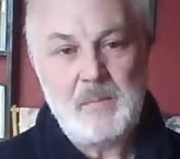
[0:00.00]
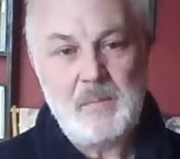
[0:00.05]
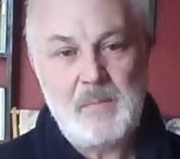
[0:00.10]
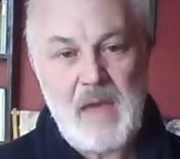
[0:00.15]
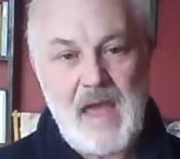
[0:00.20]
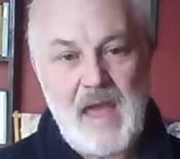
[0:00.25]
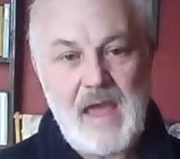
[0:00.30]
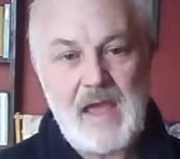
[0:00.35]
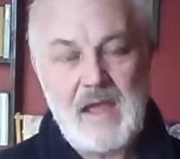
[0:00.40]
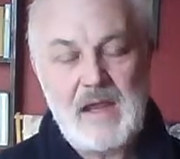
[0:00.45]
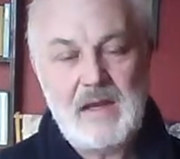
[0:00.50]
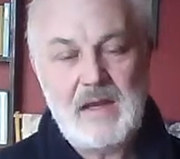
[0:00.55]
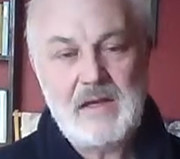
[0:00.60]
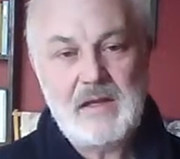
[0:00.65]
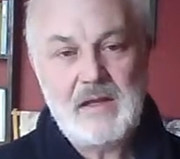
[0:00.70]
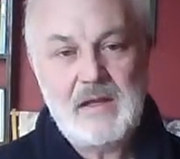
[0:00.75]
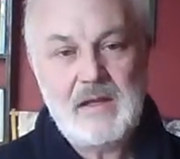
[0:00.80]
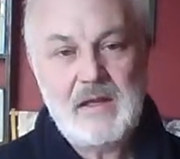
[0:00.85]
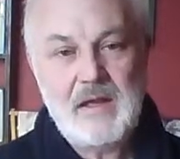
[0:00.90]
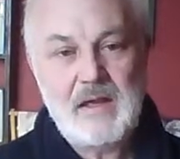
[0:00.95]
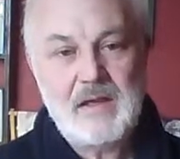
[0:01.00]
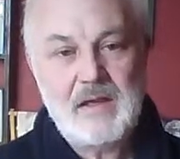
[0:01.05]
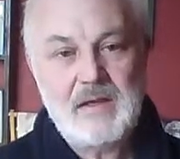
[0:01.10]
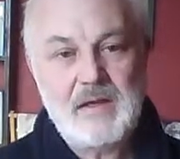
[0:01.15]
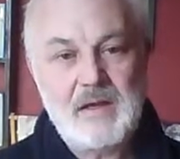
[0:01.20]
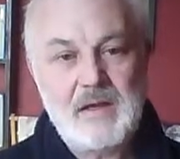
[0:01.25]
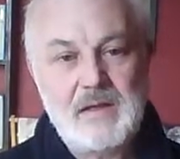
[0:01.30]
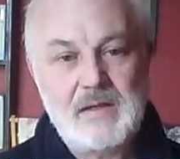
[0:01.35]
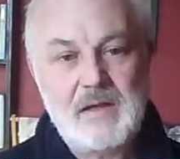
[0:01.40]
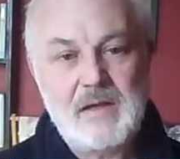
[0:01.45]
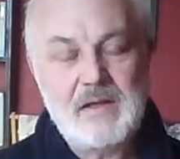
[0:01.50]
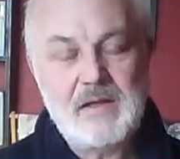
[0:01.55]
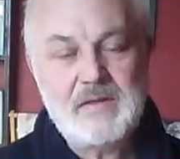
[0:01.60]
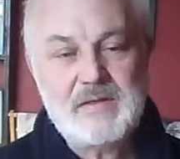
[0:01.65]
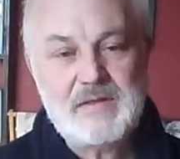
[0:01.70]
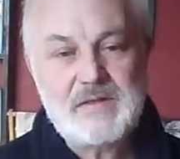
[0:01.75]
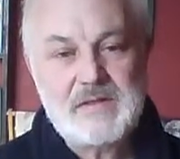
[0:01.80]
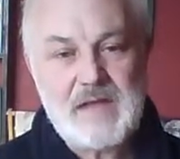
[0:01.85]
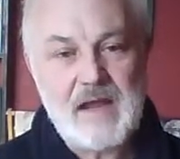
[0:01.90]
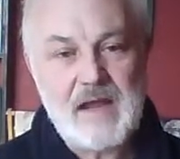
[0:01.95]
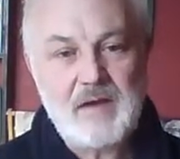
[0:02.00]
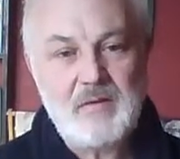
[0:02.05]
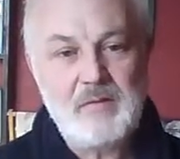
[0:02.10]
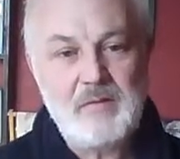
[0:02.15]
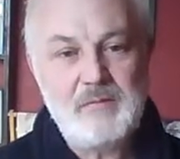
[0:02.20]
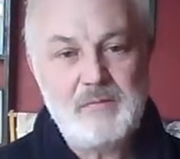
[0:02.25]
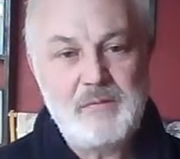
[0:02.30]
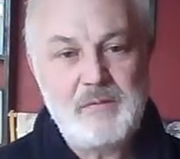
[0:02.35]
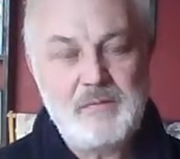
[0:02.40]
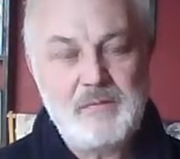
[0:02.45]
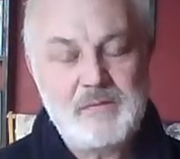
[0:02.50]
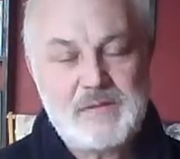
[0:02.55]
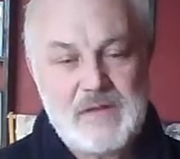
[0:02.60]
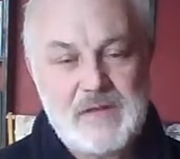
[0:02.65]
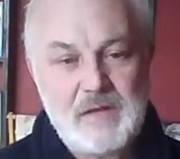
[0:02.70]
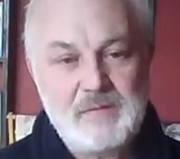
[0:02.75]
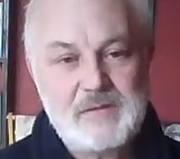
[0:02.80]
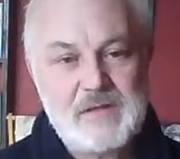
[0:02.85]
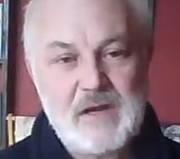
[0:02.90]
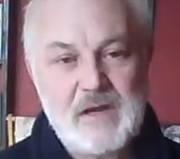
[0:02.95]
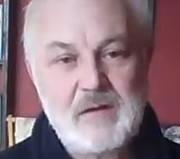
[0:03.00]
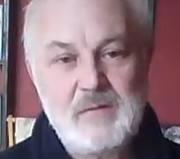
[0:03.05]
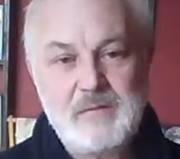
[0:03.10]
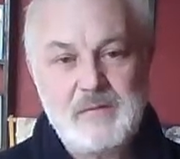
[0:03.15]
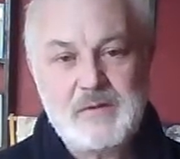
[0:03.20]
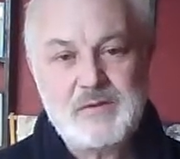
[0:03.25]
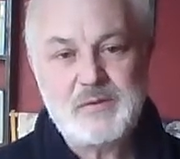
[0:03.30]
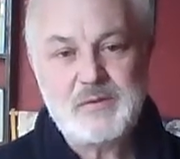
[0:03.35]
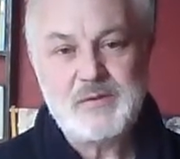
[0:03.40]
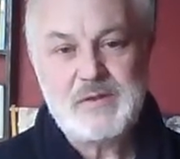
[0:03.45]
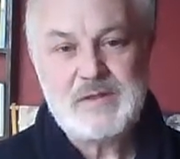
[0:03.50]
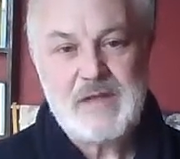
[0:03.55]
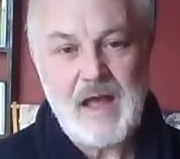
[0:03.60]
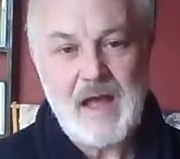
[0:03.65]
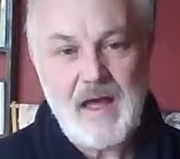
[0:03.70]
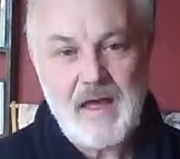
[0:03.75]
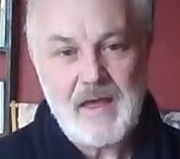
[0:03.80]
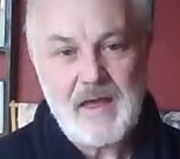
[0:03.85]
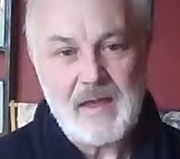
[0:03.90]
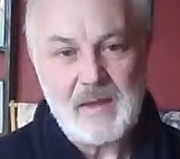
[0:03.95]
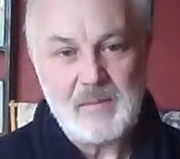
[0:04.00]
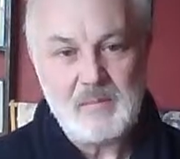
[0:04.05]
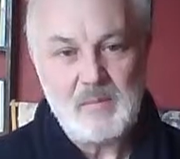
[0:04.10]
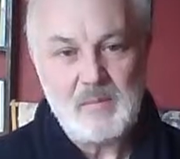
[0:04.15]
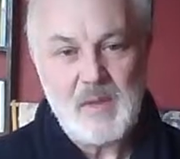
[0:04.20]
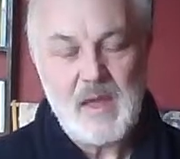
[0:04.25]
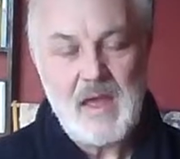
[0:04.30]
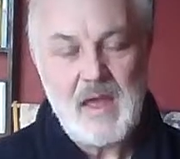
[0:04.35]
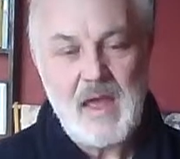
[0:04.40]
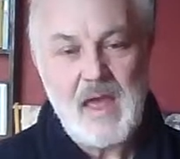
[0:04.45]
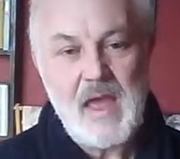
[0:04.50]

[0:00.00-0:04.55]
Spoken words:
pain and self-sacrificial time